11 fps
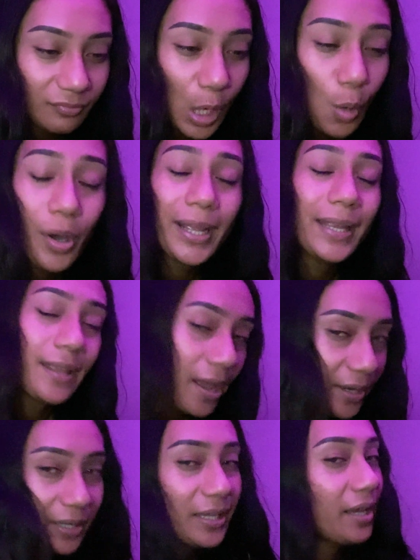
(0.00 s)
what I
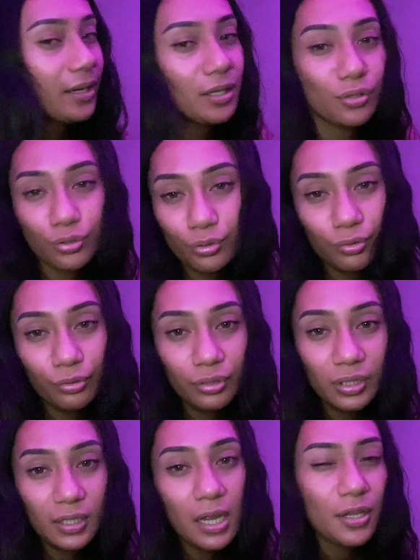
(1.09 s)
can and cannot do,
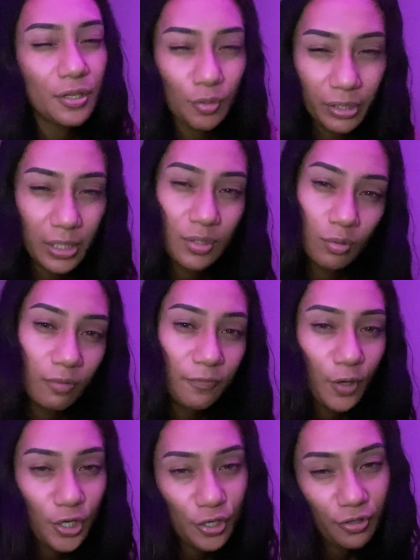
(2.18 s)
so on and so
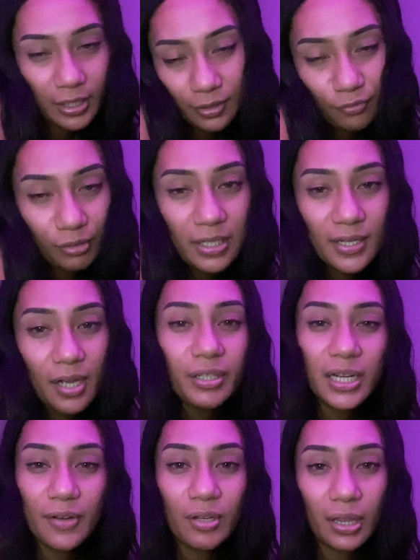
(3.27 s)
forth. You know, like the rundown
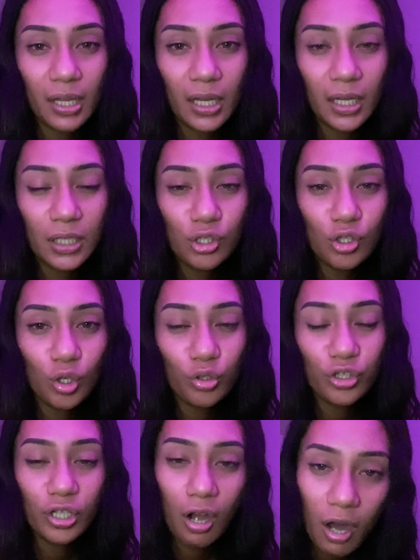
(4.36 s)
and everything. And so
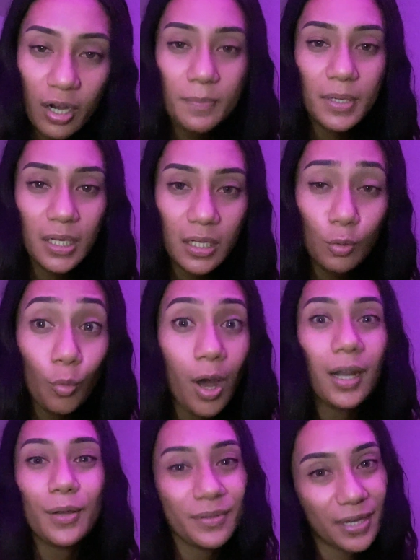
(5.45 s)
she called me
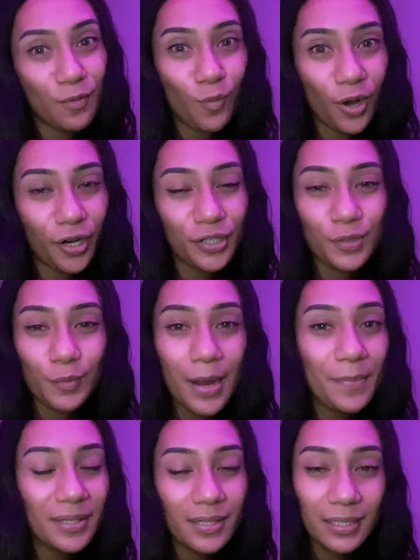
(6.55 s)
while I was at work. So I'm
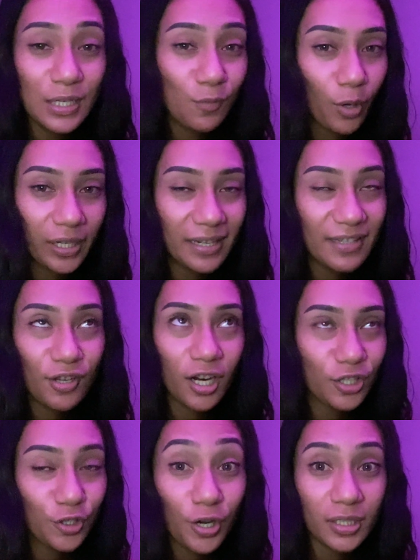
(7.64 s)
basically working and
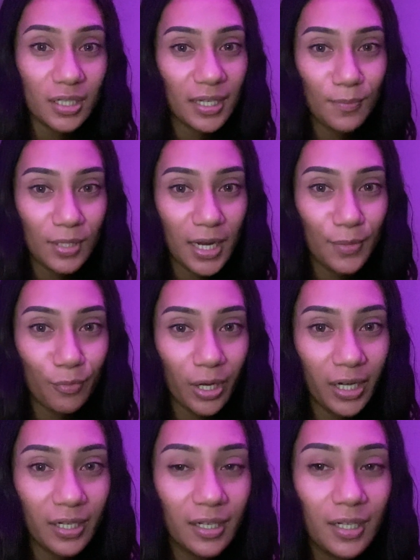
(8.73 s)
talking to her at the same time,
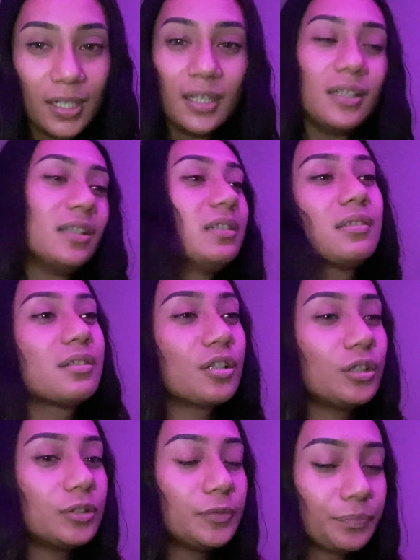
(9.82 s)
right? And
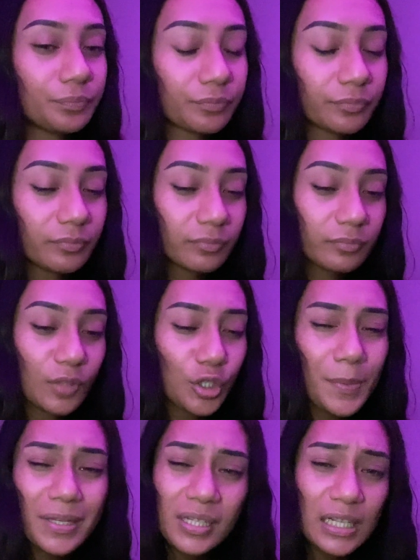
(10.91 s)
so she
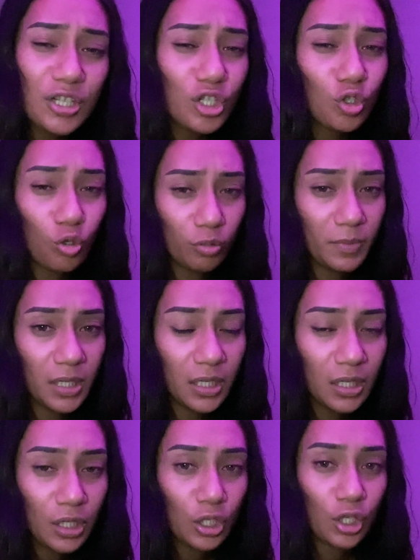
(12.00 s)
basically just told me,
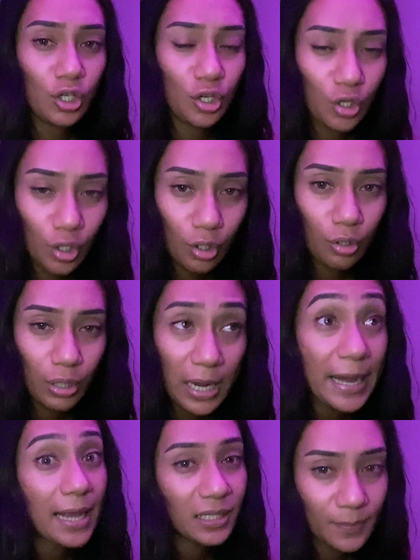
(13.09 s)
you know,
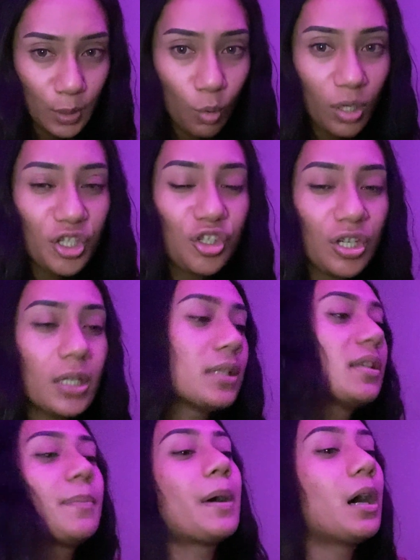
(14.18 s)
and asked me
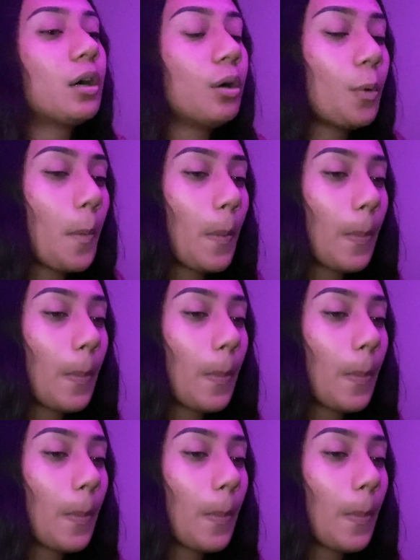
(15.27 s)
questions about